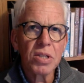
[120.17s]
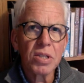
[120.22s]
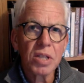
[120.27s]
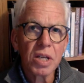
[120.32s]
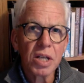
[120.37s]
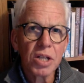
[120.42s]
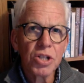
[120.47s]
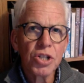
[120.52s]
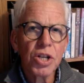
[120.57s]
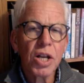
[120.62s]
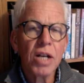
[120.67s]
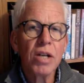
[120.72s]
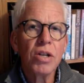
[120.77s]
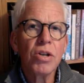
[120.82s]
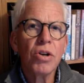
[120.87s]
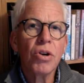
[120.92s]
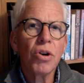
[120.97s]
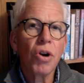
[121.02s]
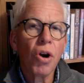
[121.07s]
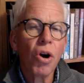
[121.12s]
the
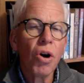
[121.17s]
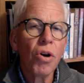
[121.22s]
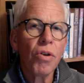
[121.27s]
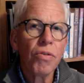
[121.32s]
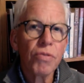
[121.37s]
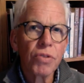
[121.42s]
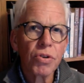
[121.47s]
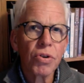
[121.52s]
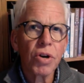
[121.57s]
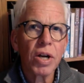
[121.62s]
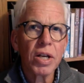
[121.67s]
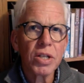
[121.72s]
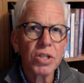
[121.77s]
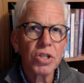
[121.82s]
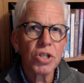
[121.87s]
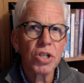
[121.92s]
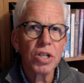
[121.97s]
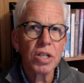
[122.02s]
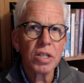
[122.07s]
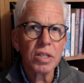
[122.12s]
agenda of Christ
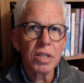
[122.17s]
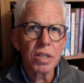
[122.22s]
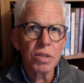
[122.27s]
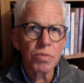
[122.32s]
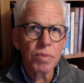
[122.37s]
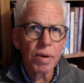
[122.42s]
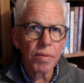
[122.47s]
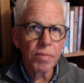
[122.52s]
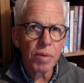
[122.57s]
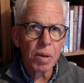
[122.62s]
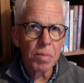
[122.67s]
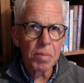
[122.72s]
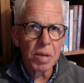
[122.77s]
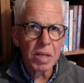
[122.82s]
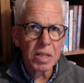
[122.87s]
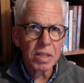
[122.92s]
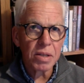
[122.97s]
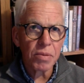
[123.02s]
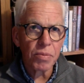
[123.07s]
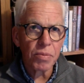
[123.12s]
Jesus when we're
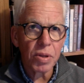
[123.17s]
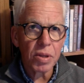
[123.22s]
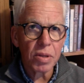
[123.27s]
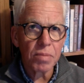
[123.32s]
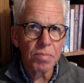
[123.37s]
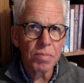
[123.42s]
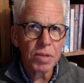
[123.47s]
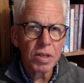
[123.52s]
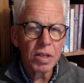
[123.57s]
meeting them?